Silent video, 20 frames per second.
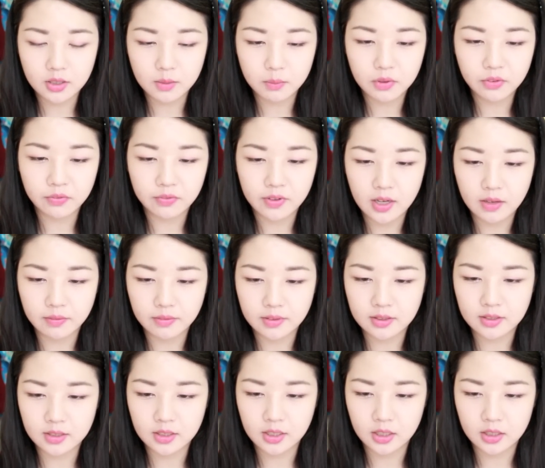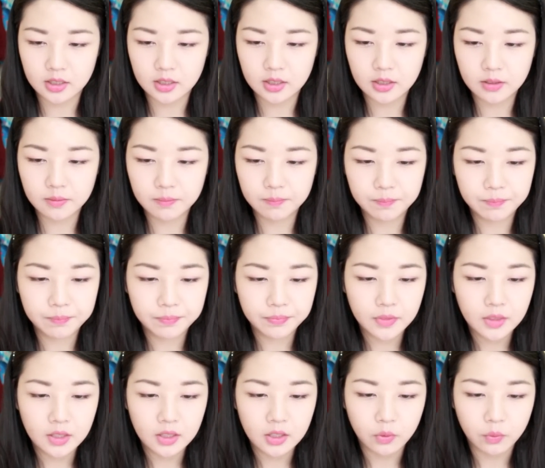number 5 is here.
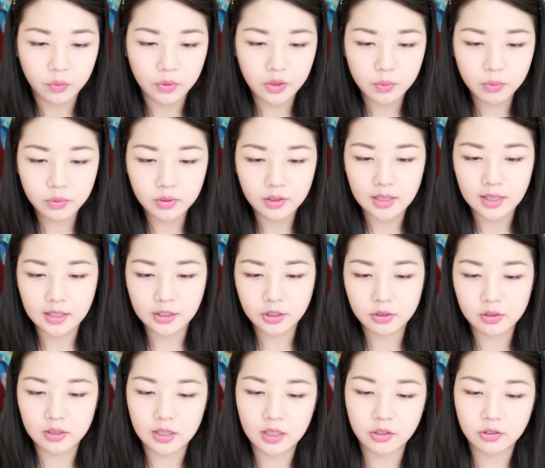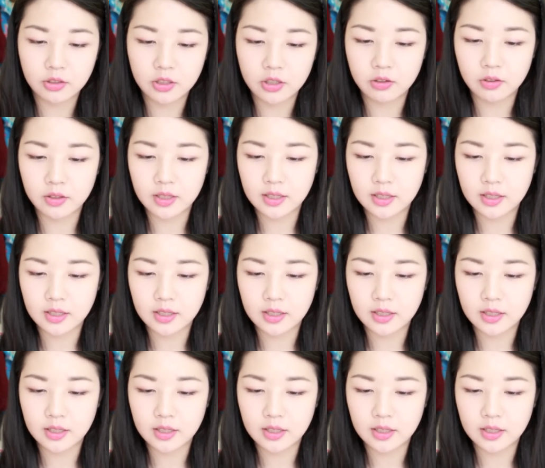We would like to let you know